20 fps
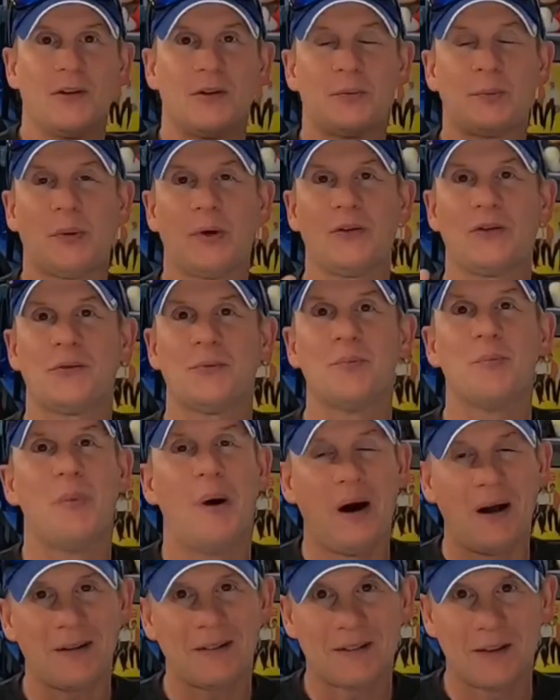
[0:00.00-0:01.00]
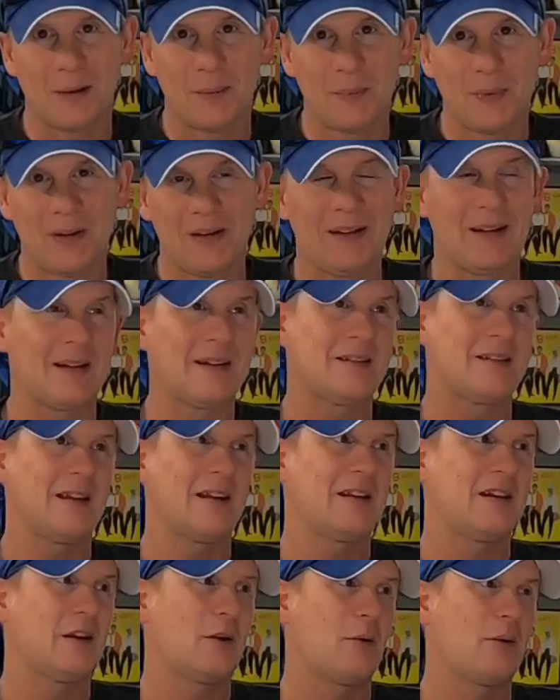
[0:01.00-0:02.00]
This person bought something and
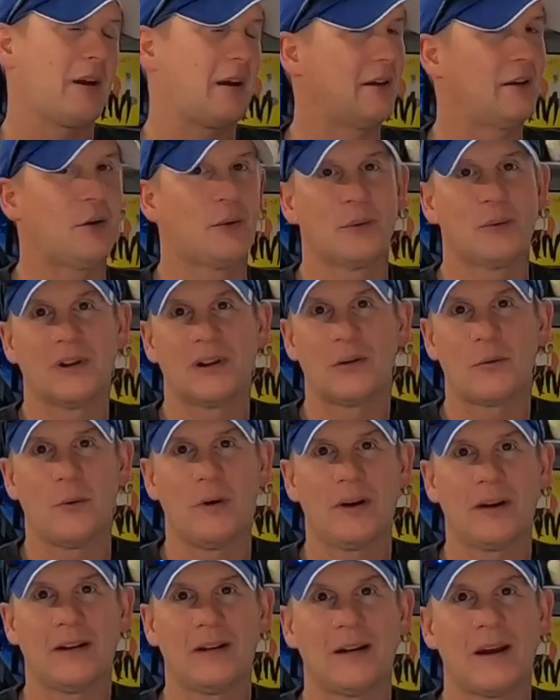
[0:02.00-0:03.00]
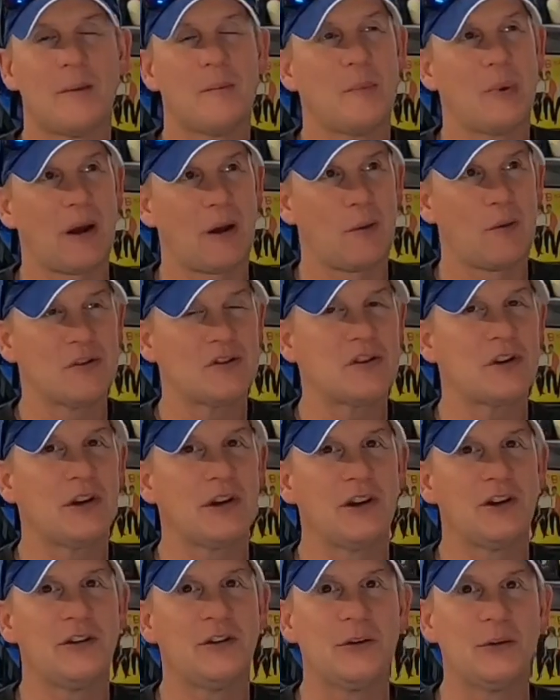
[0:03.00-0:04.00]
said, you know what, I don't really want it, but I want you
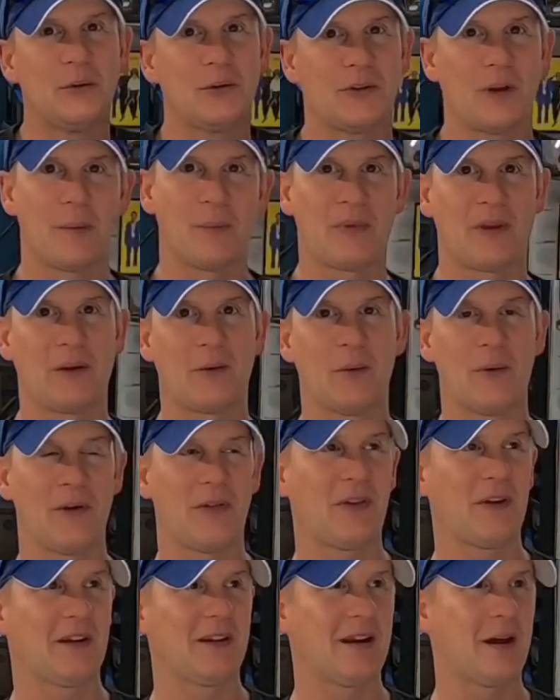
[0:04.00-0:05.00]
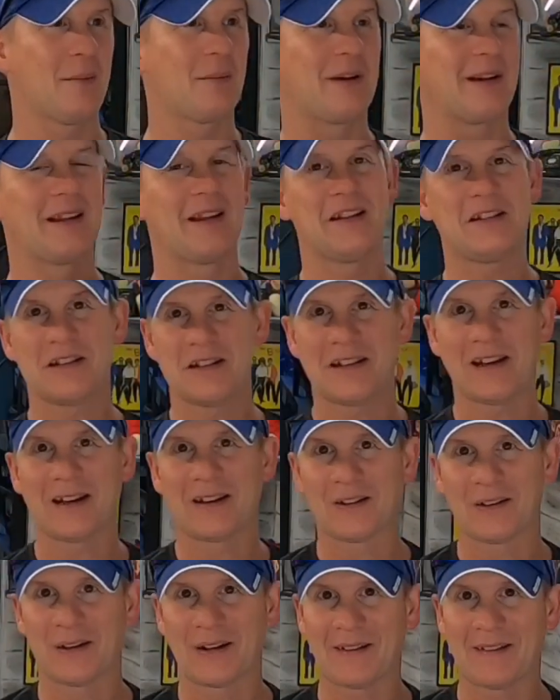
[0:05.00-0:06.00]
to do something with it. And I'm going to let you
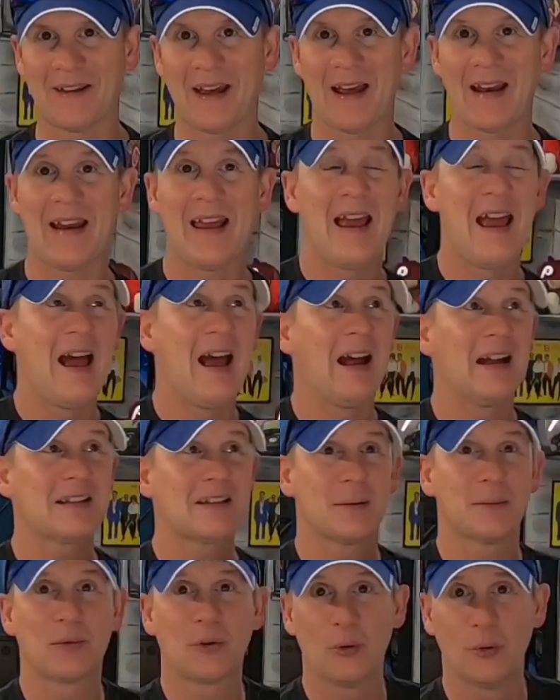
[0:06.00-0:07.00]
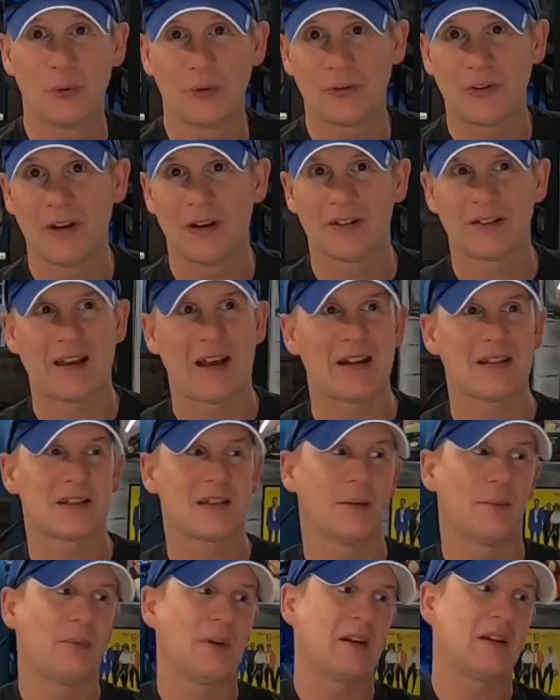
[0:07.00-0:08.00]
take a look at that. Had some cool sales, had
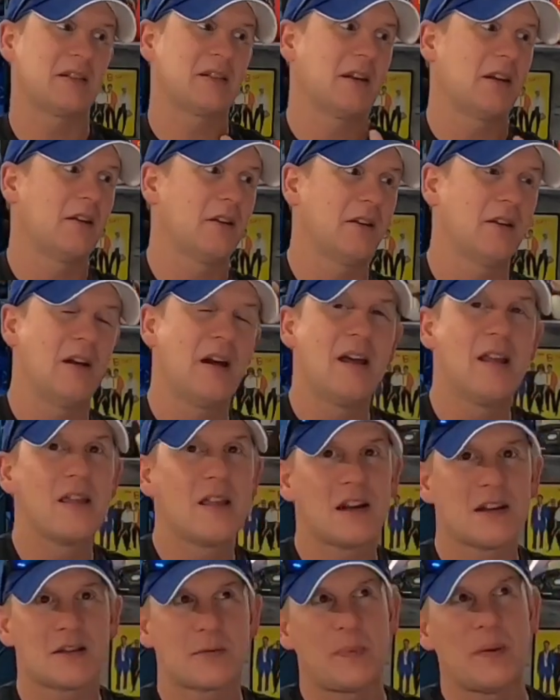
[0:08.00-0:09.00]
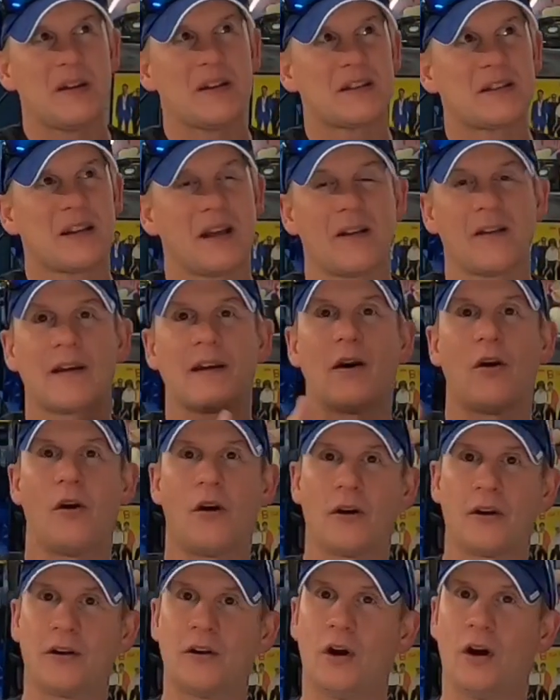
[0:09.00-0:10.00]
something sell that's been selling
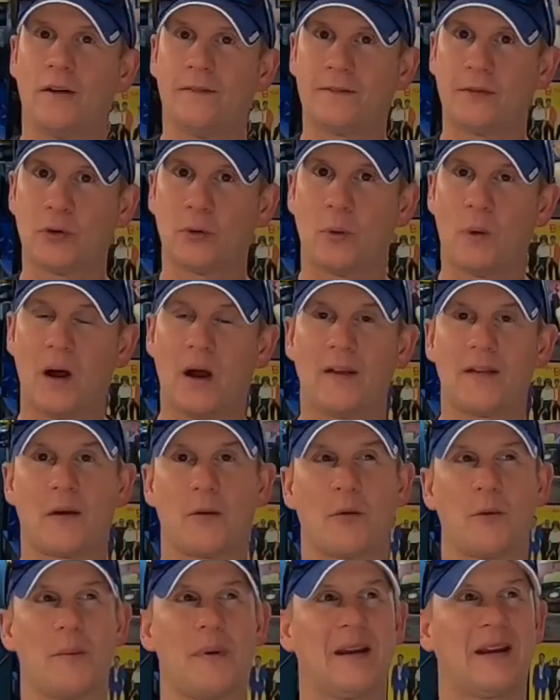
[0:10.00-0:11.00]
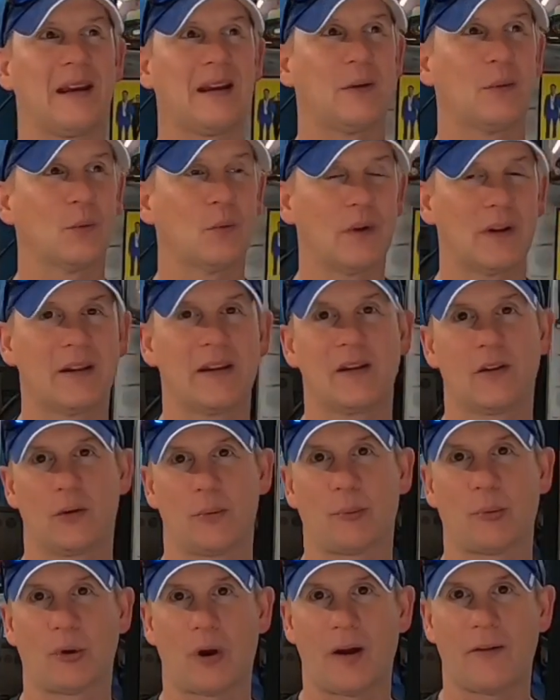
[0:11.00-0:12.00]
on and off for a while that we're making really
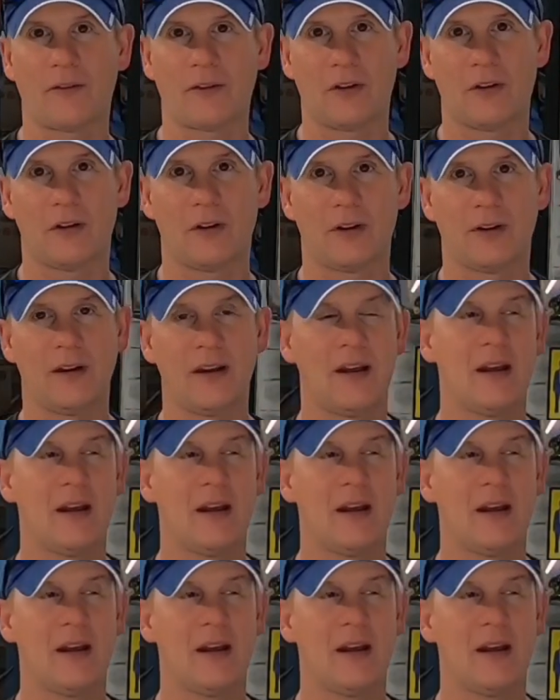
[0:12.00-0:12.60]
good profit on.